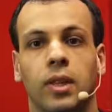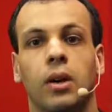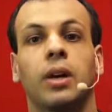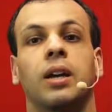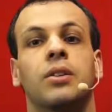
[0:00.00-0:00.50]

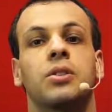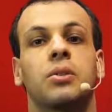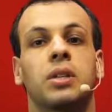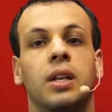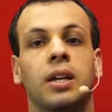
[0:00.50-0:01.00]
Okay, so
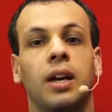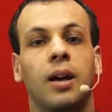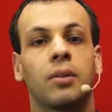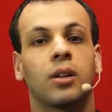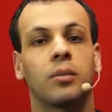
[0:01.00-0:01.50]
today
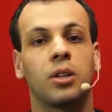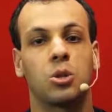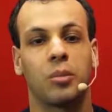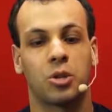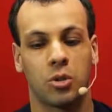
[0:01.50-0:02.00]
I'm going to be
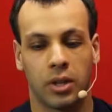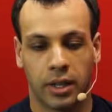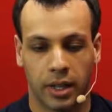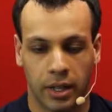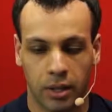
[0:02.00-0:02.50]
troubleshooting
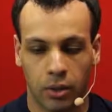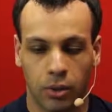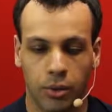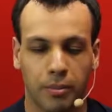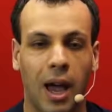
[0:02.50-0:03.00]
an
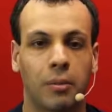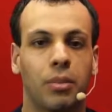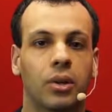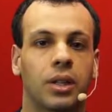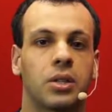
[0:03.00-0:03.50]
old
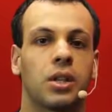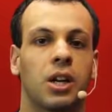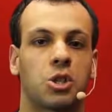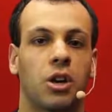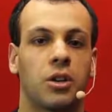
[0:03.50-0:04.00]
MacBook that's
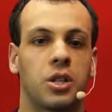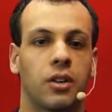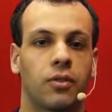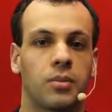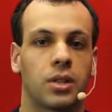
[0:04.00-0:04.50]
not charging
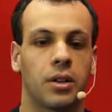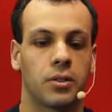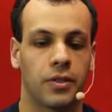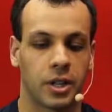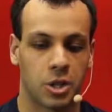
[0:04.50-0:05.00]
from start to
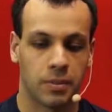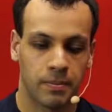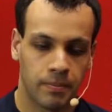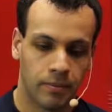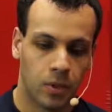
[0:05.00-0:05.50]
finish.
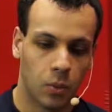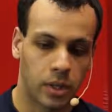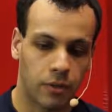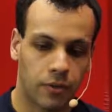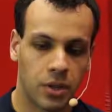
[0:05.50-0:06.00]
One of
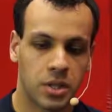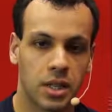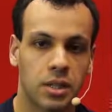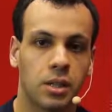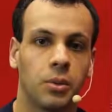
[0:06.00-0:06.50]
the first things
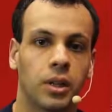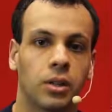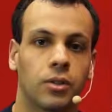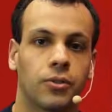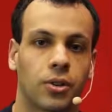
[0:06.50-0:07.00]
that you want to
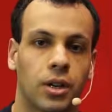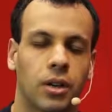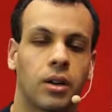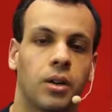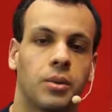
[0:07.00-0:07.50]
look for
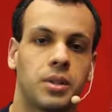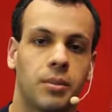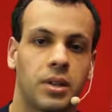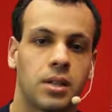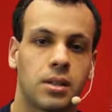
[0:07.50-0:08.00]
here when
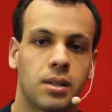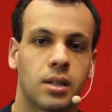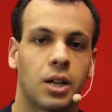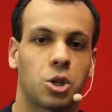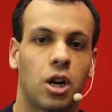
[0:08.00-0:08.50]
somebody says it's
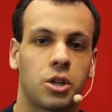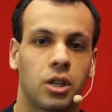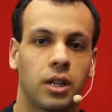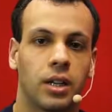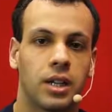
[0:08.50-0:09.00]
not
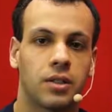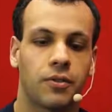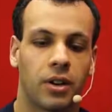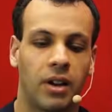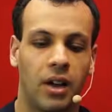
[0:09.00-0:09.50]
charging is to
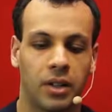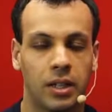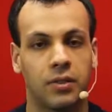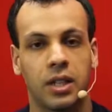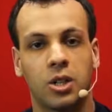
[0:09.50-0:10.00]
figure out
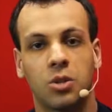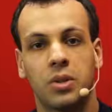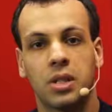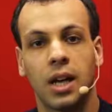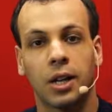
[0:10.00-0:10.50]
if the issue
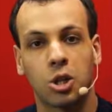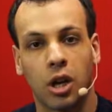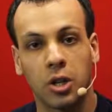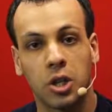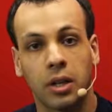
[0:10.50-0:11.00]
is not
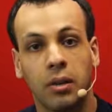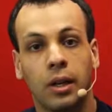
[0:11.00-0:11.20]
charging